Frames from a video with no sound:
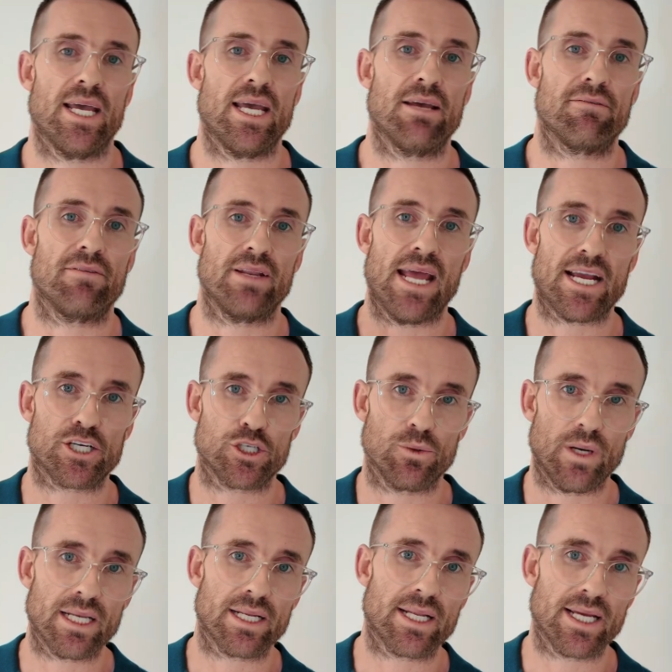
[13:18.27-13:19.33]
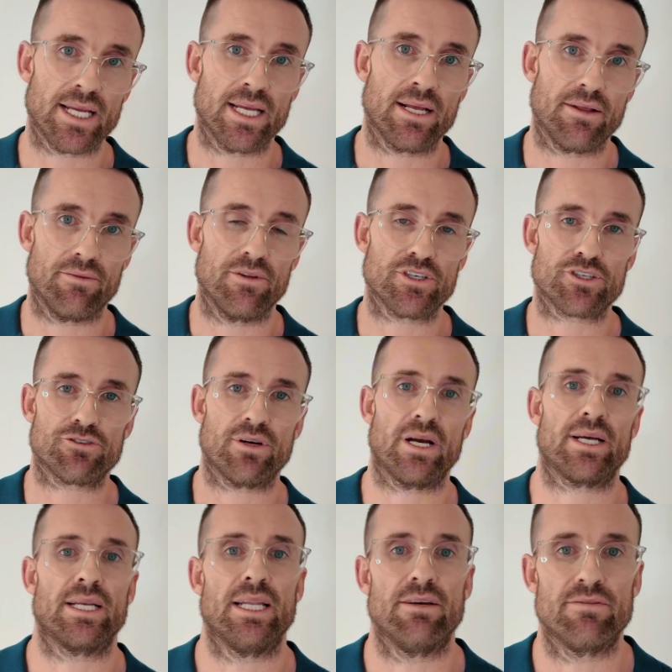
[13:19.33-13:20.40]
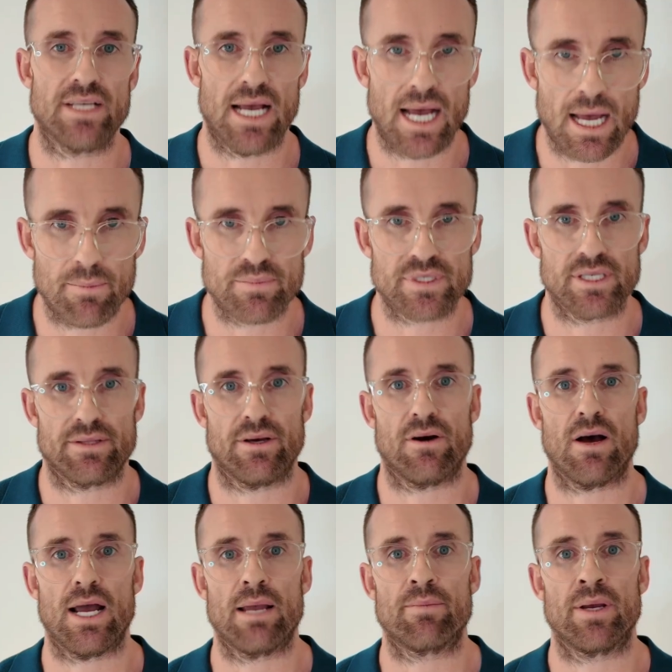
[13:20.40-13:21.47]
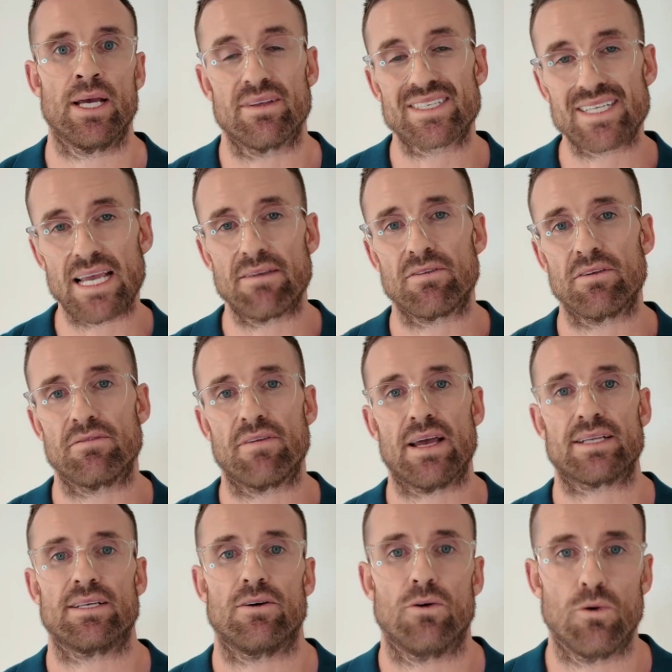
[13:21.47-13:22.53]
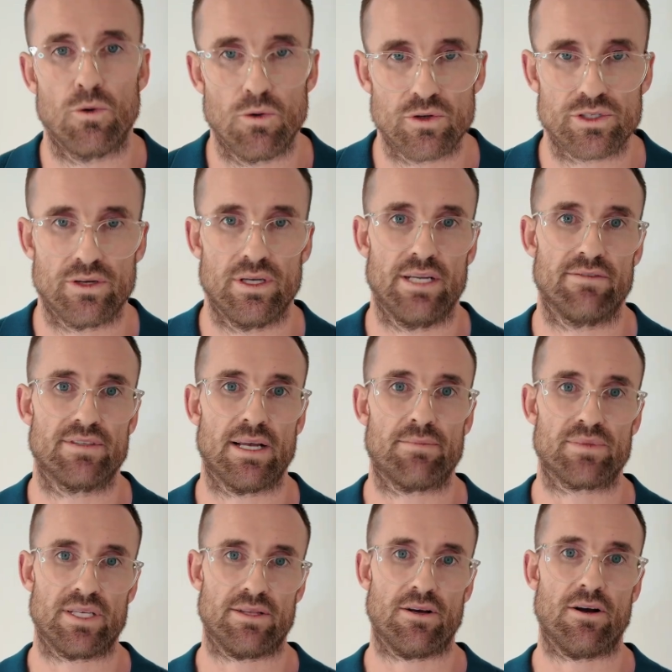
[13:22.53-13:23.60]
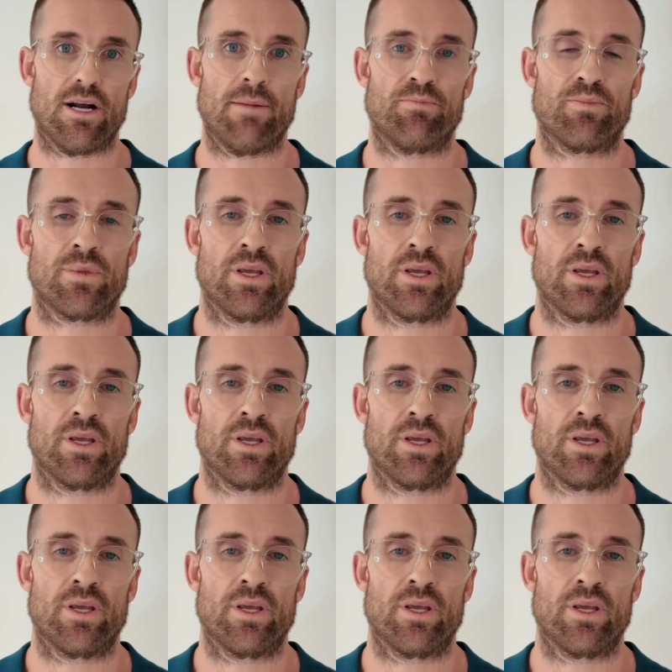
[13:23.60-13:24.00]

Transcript: if in actuality this drug lives up to the hype and the safety factor also lives up to the hype.